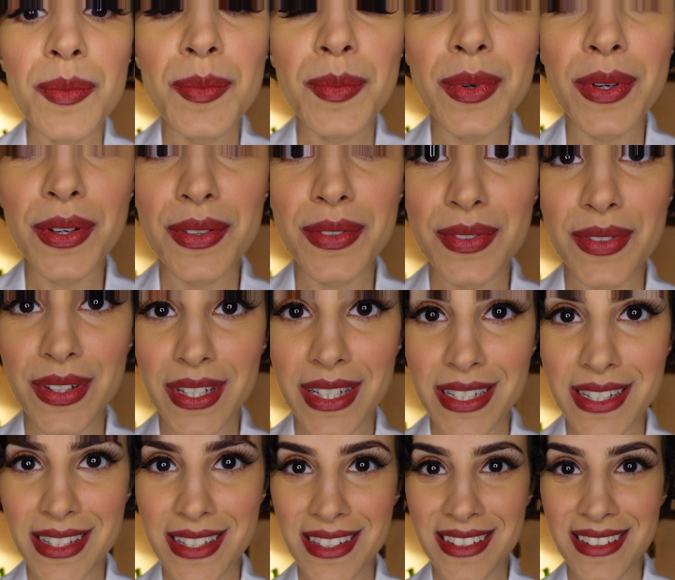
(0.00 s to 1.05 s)

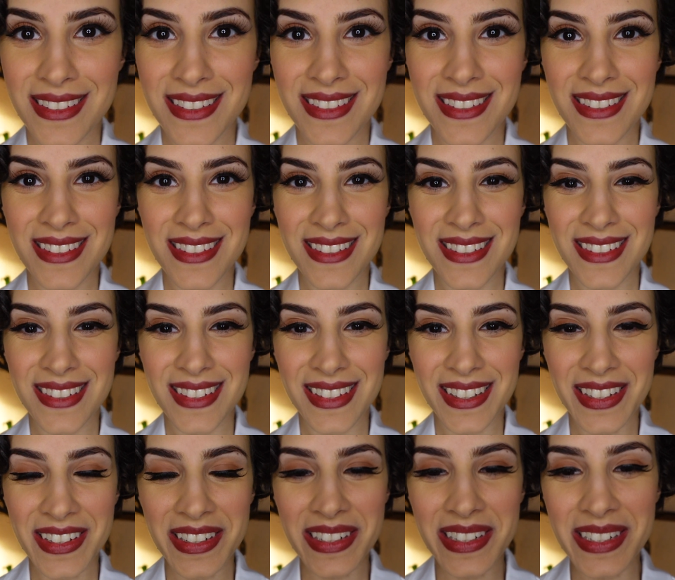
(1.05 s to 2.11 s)
Perfect.
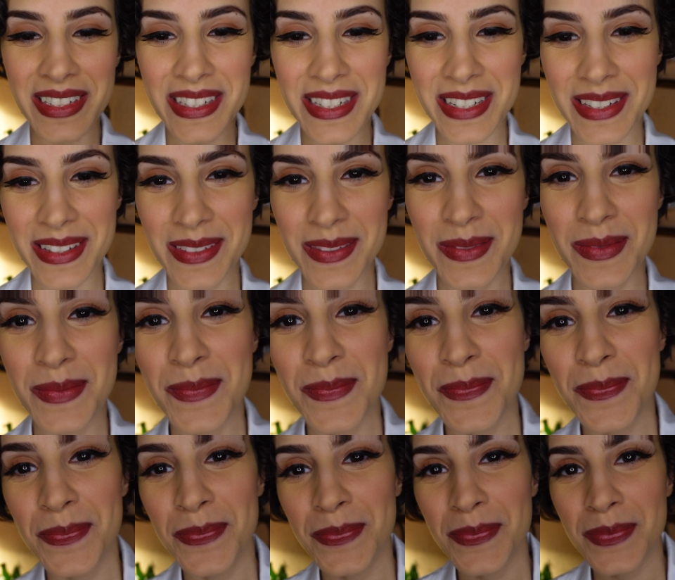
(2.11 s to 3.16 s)
Good.
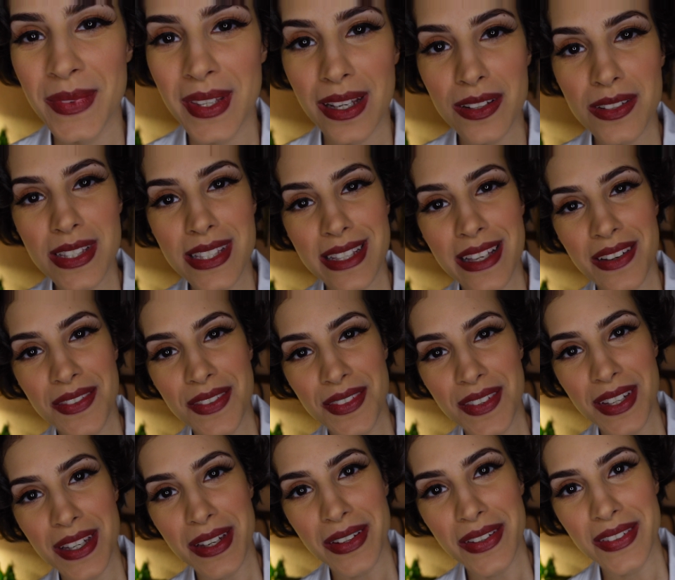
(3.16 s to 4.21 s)
How's that
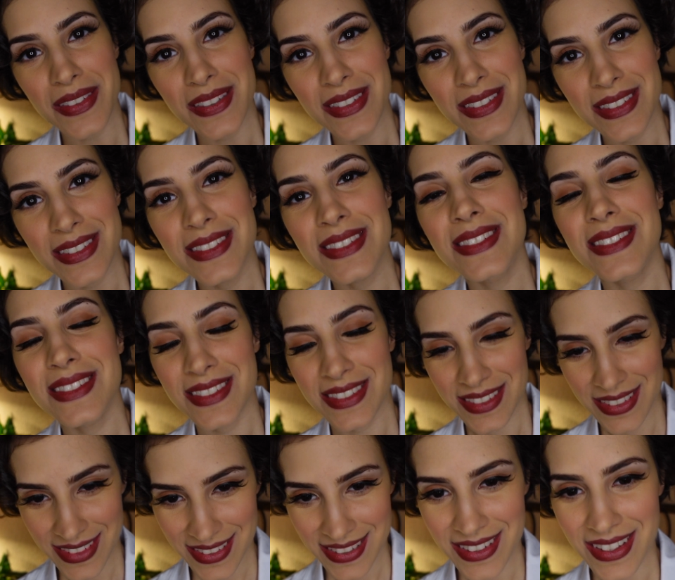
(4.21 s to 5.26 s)
feel?
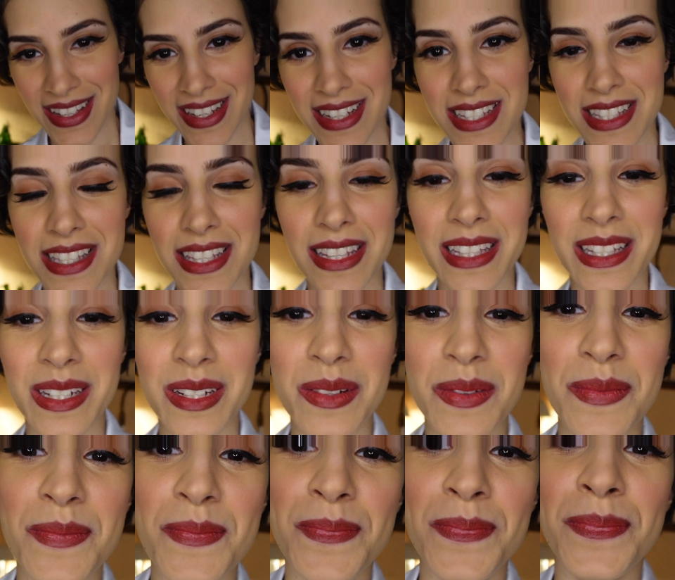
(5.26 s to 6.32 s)
Excellent.
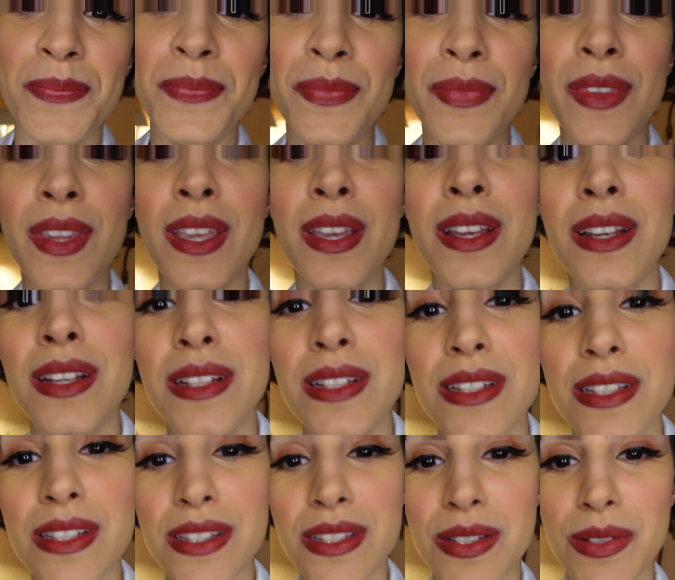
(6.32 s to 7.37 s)

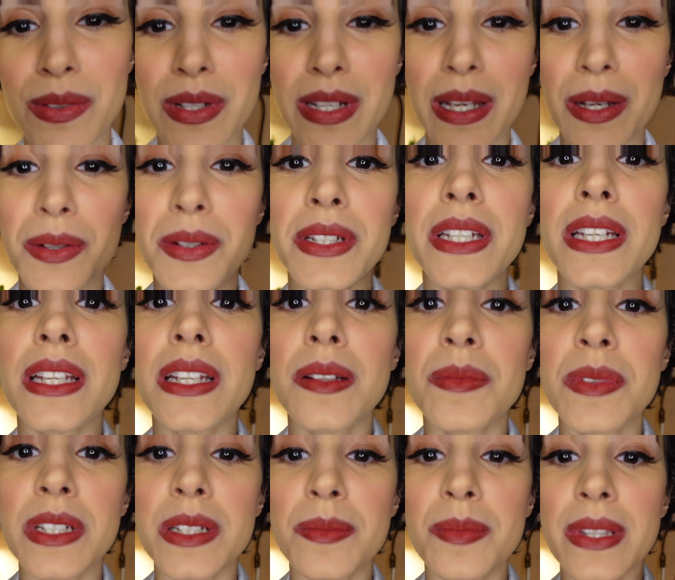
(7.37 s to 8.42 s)
So now again, I'm
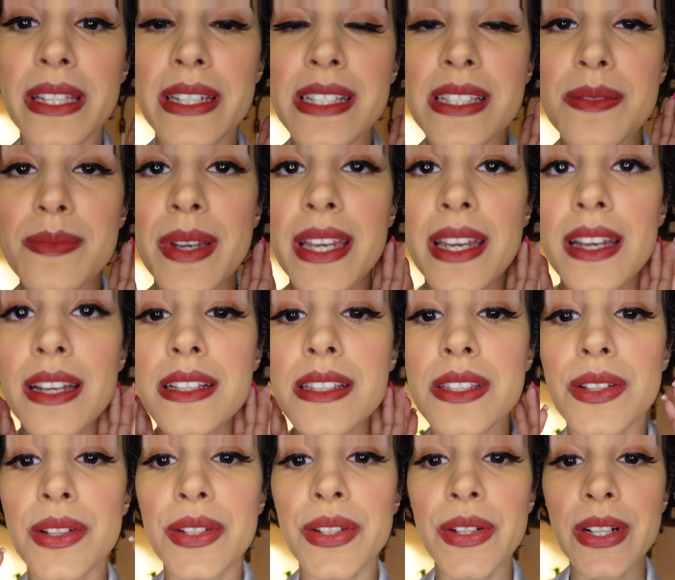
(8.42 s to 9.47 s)
going to place my hands
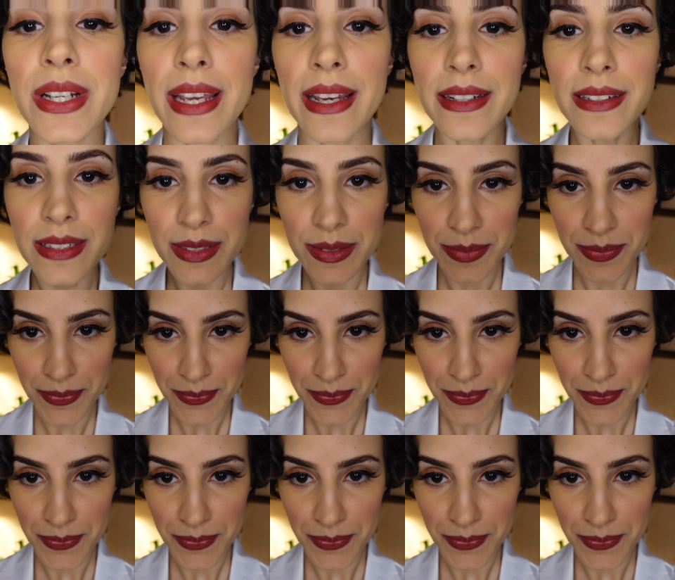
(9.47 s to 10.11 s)
on your neck.